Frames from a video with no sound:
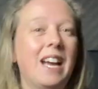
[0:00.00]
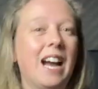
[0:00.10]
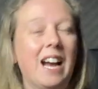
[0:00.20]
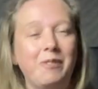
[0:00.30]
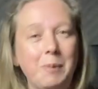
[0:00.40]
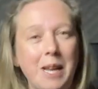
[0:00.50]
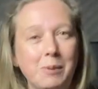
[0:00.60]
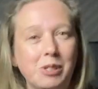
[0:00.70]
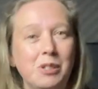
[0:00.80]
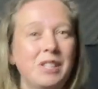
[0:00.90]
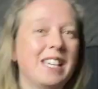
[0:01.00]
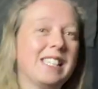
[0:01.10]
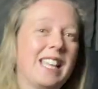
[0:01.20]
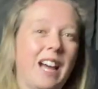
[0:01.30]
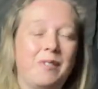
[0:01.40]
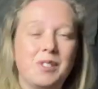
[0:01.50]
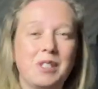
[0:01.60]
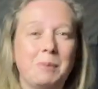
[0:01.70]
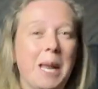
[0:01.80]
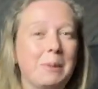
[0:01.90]
I haven't been able to do this, and I
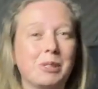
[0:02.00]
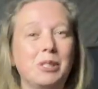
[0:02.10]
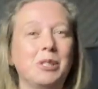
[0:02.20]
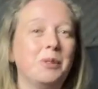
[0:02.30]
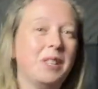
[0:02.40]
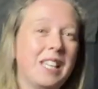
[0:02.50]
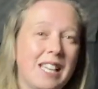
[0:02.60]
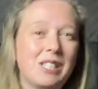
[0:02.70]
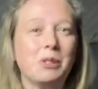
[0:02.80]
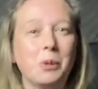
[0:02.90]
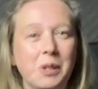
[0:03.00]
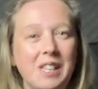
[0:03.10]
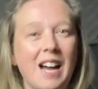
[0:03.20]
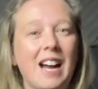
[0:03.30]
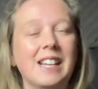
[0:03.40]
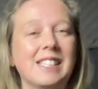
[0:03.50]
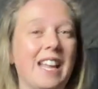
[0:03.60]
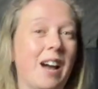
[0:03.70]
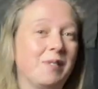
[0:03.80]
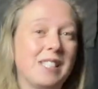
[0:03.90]
haven't been able to do this or that, and
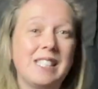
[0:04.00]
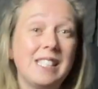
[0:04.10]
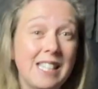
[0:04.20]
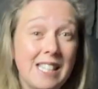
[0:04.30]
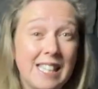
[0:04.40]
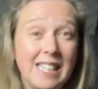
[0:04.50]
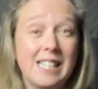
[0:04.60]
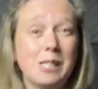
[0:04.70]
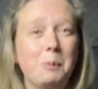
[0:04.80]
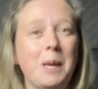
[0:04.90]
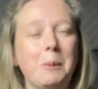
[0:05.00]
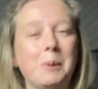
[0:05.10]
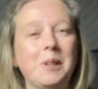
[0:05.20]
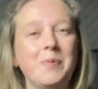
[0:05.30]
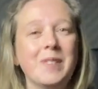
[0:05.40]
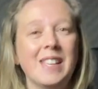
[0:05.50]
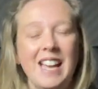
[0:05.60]
I haven't seen these people.